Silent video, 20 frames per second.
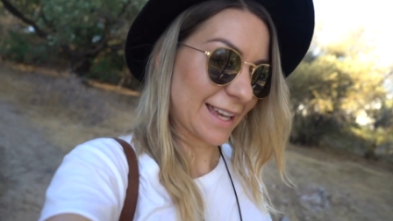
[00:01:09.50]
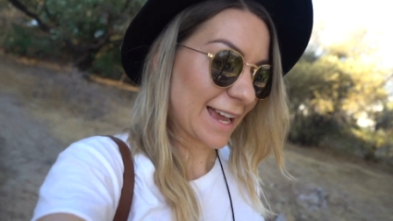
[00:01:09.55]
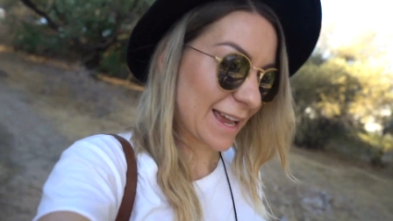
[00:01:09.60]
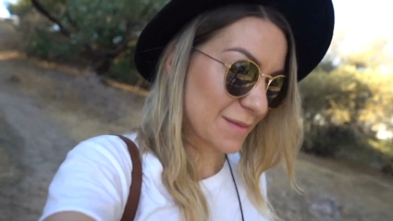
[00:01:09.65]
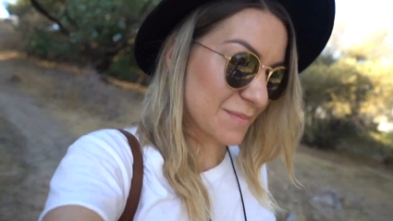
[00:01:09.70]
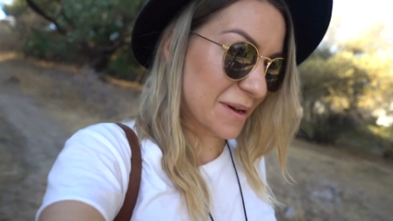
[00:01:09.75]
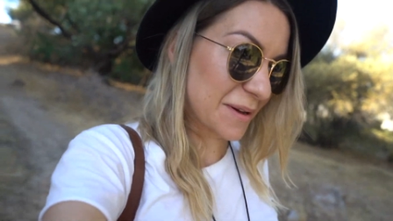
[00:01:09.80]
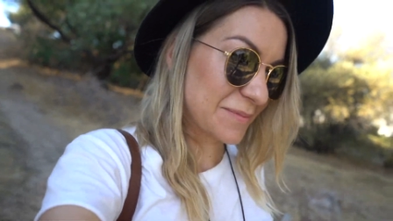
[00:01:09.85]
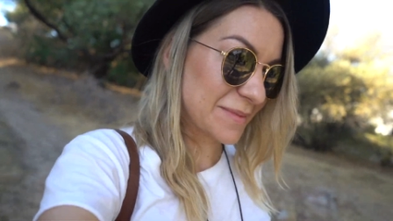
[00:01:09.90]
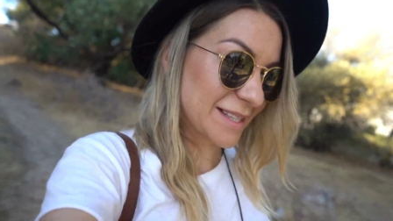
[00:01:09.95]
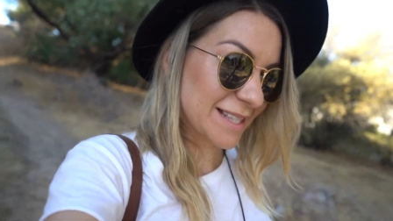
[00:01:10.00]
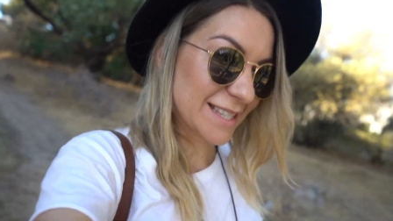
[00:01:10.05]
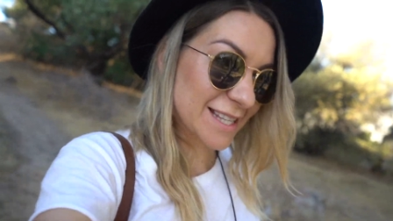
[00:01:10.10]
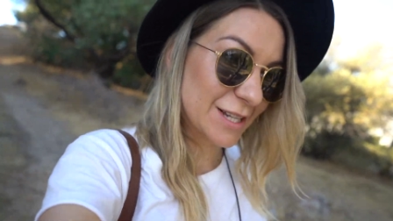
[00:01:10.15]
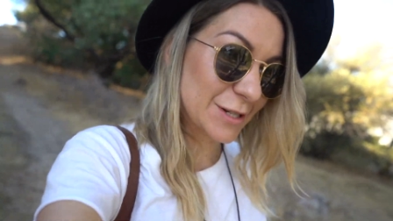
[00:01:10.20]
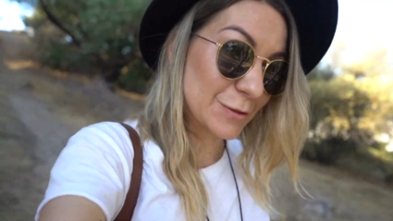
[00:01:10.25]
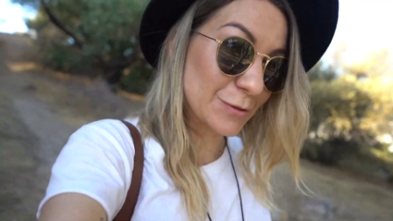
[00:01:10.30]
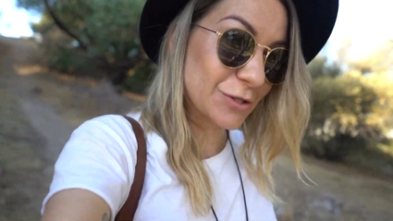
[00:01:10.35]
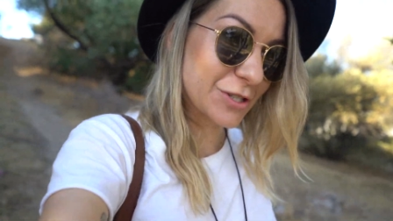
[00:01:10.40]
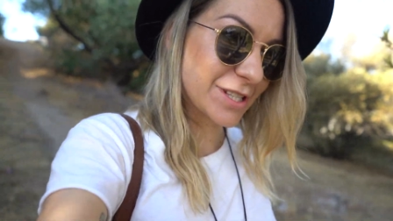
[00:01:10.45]
came up this
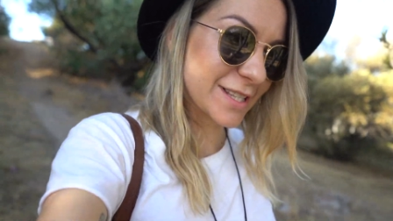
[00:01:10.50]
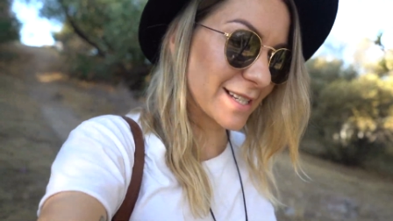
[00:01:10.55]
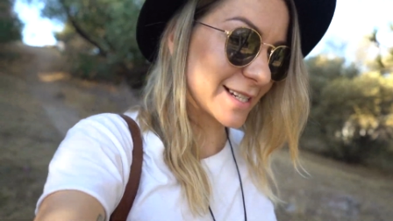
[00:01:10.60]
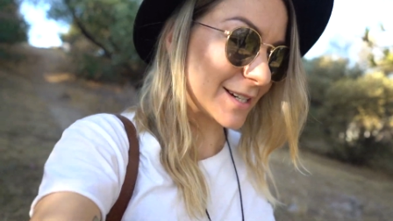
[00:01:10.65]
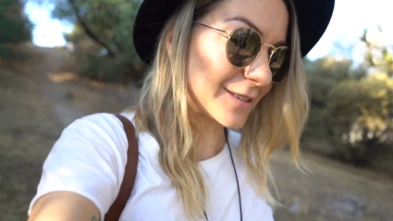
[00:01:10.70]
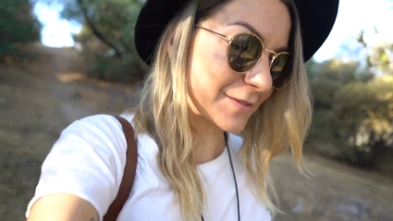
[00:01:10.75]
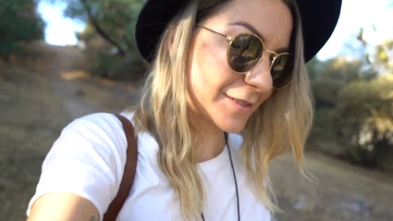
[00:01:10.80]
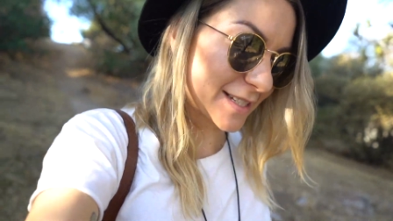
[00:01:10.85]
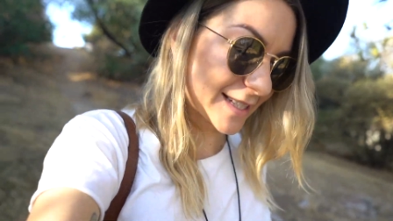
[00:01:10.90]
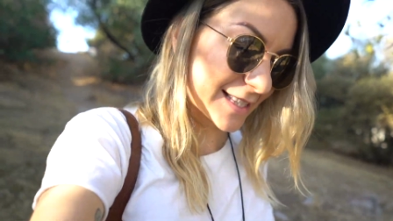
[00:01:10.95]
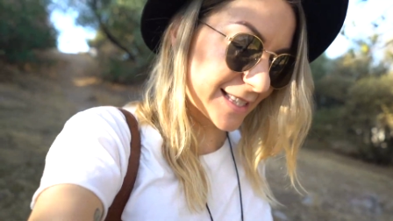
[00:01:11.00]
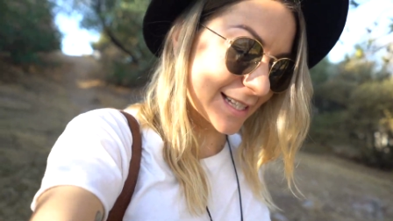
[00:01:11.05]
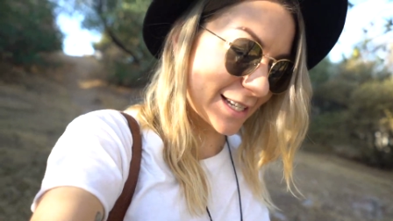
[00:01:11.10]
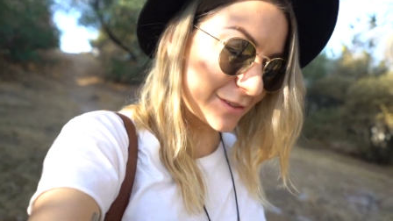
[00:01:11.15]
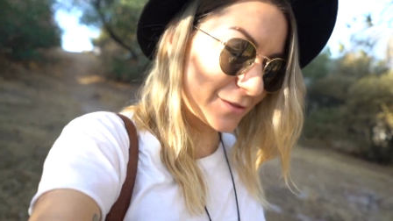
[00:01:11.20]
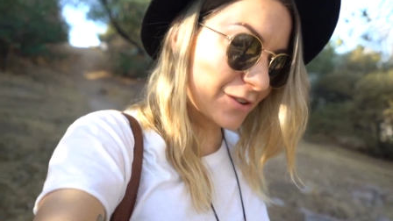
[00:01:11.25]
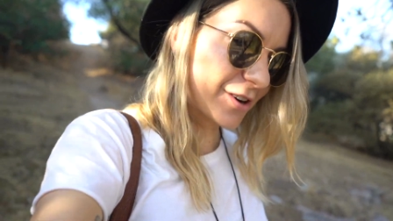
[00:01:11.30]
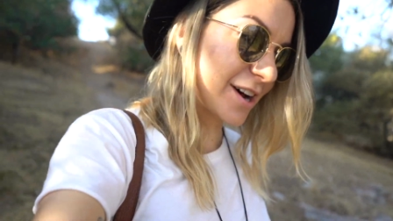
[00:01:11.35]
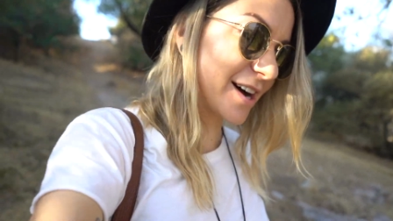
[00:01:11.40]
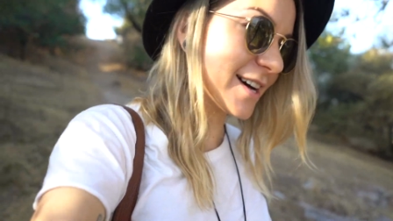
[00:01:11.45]
hill just after
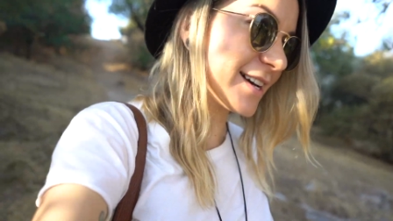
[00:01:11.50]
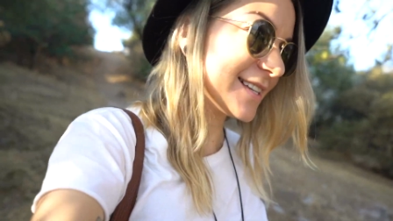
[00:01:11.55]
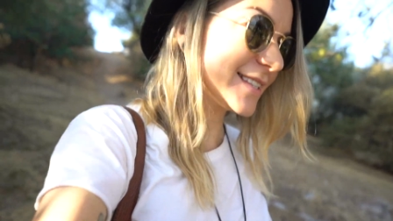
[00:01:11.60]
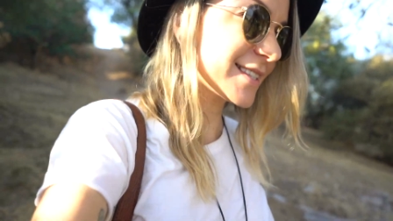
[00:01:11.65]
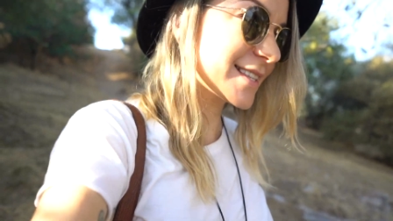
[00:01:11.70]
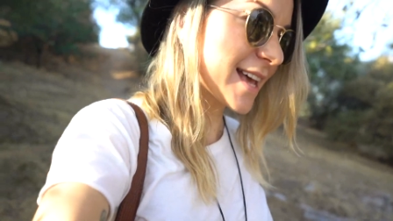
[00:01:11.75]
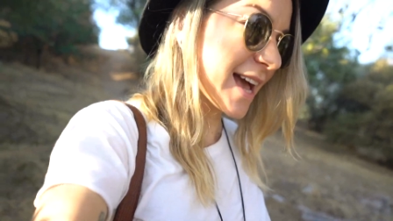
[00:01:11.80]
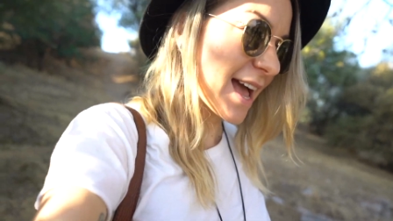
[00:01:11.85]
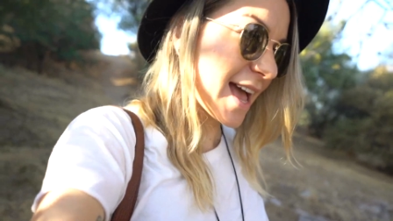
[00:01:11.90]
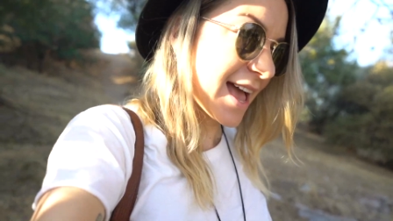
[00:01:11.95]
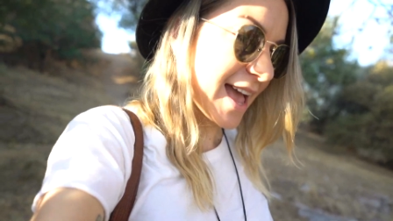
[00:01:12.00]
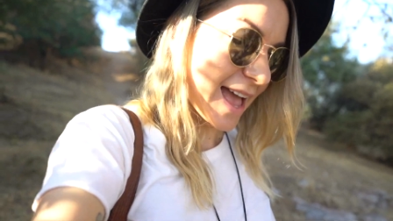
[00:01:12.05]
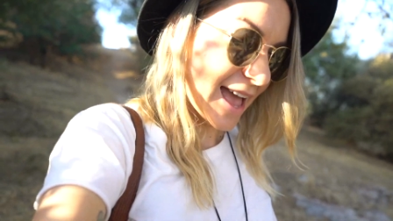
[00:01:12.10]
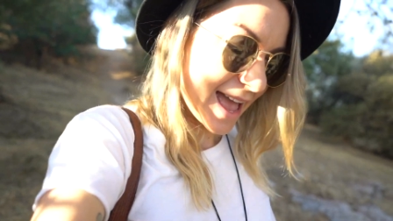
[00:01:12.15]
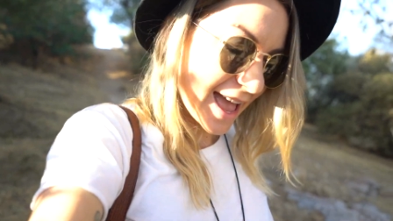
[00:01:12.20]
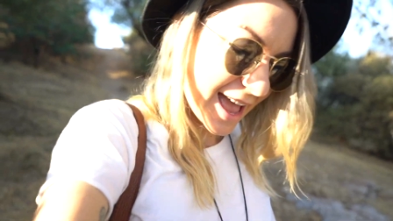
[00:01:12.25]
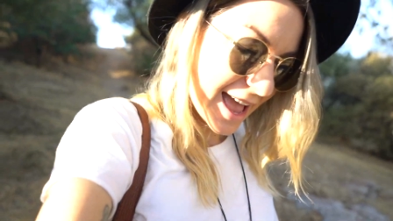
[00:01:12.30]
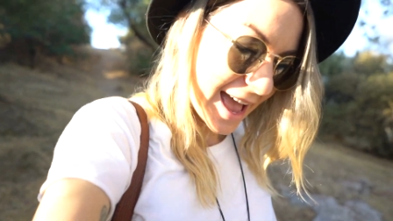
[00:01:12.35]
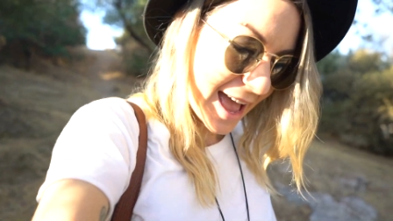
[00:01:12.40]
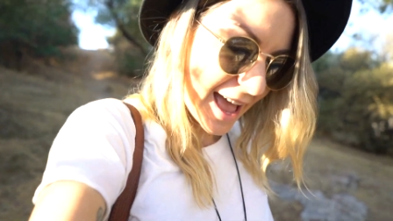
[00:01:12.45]
sunrise,
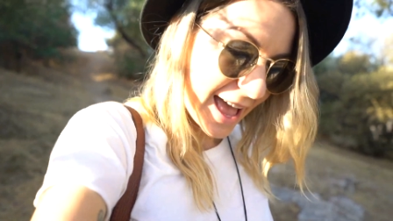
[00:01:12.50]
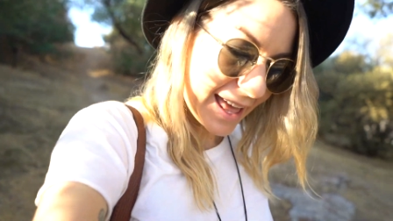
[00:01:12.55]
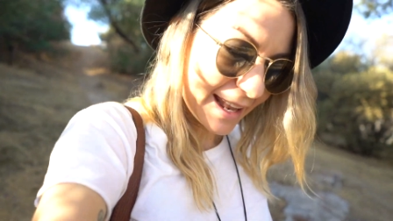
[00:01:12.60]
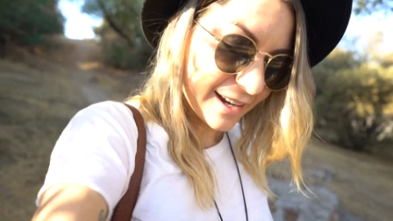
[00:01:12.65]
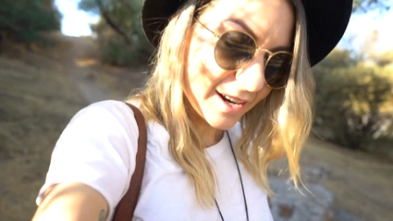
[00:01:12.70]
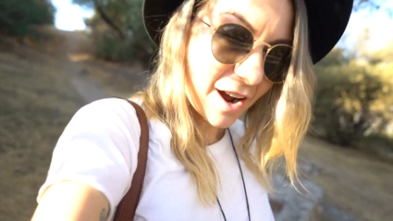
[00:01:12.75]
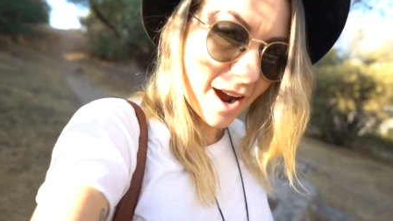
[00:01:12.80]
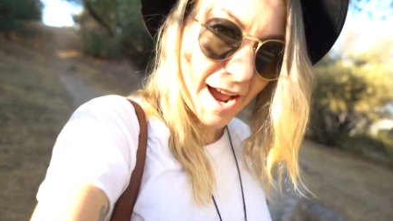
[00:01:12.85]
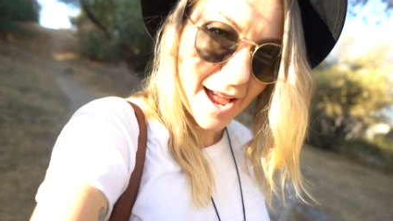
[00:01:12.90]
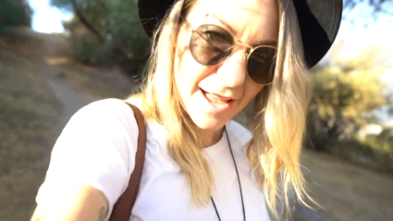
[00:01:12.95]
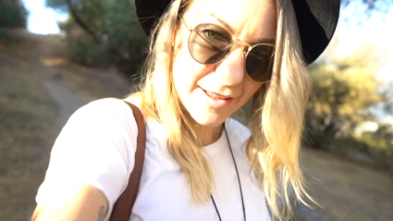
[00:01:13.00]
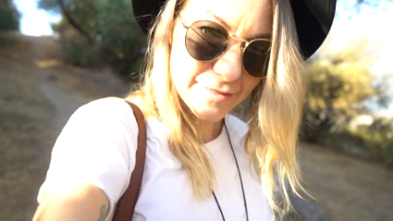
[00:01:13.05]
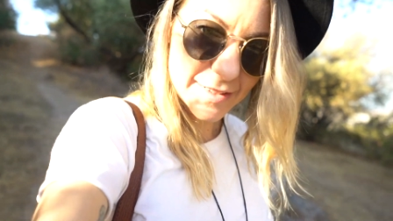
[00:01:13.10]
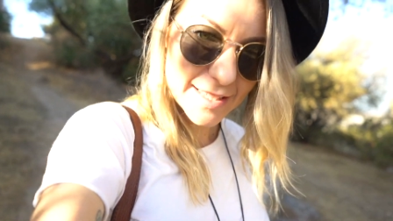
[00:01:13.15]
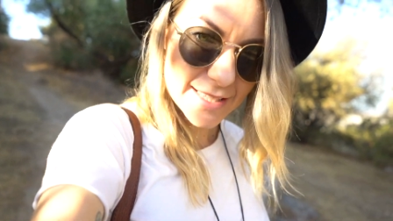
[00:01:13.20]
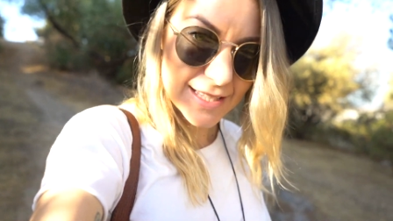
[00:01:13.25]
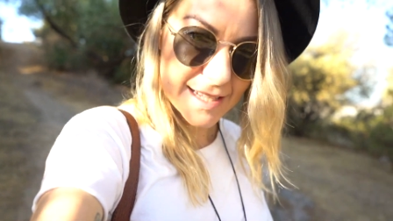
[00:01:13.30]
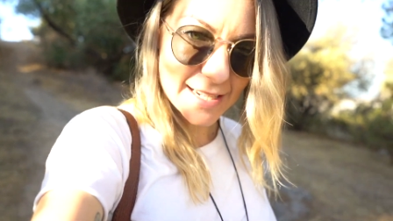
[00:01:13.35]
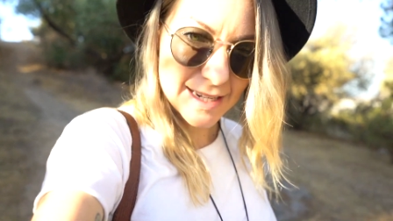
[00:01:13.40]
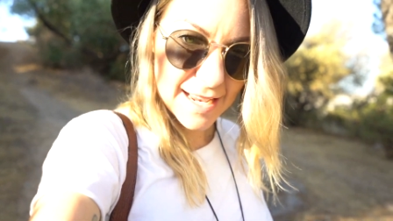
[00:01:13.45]
and I
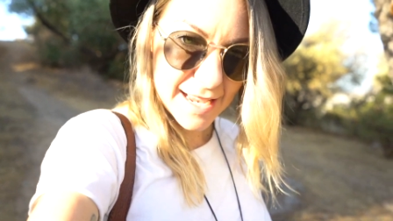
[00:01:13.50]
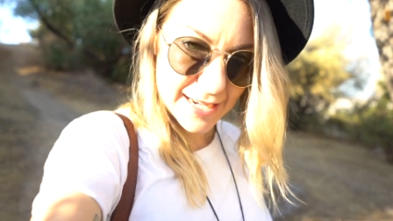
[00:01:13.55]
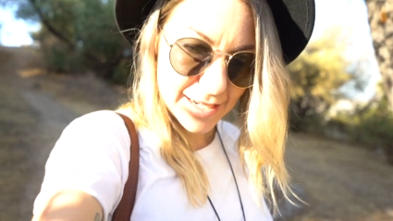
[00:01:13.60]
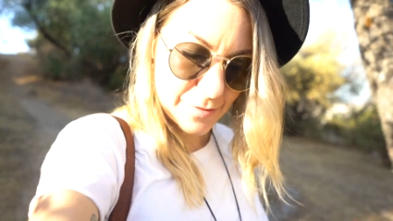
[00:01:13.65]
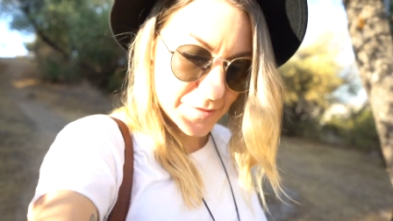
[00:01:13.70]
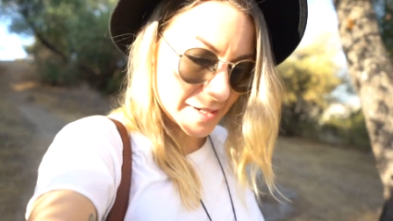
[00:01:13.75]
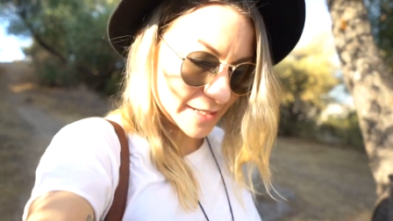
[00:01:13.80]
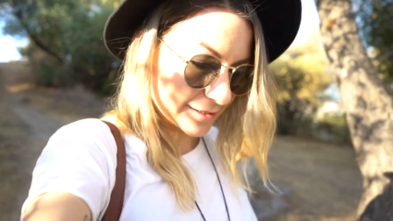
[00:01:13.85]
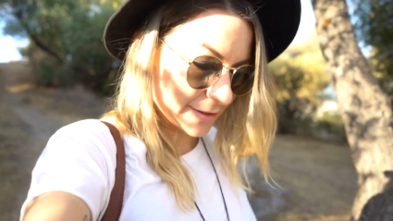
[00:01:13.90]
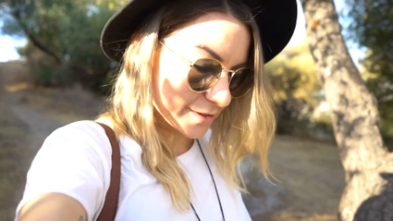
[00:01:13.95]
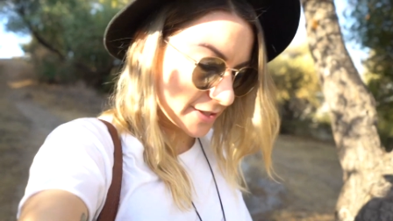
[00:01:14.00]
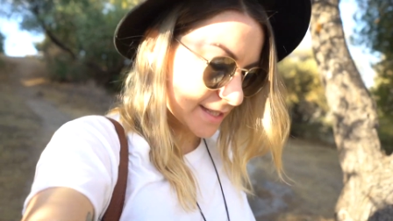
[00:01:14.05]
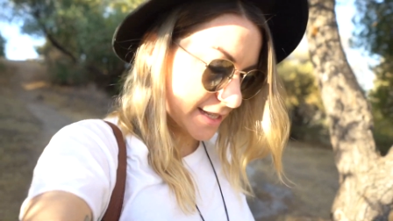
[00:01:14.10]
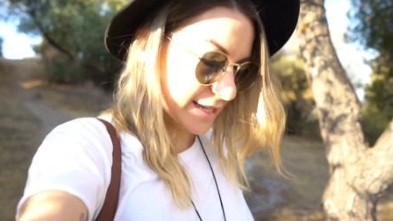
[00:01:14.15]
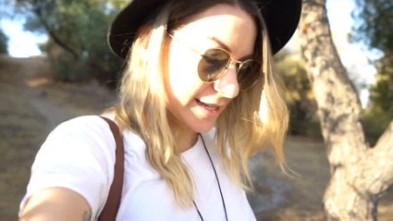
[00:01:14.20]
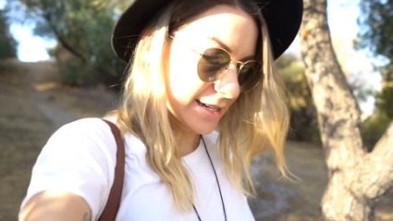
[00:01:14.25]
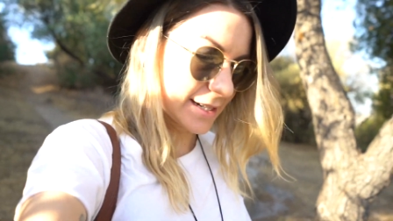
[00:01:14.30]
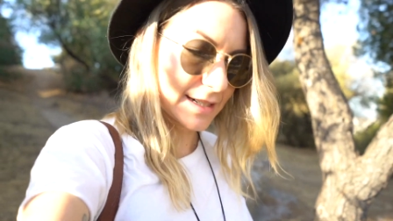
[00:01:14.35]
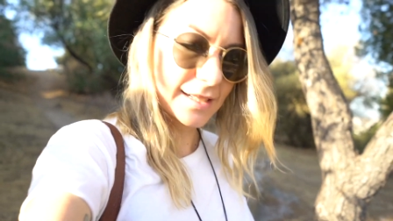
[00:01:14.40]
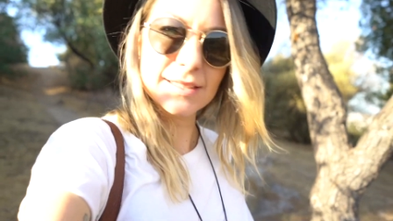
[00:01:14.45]
haven't seen anyone else
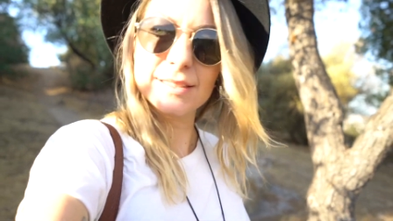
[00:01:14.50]
here.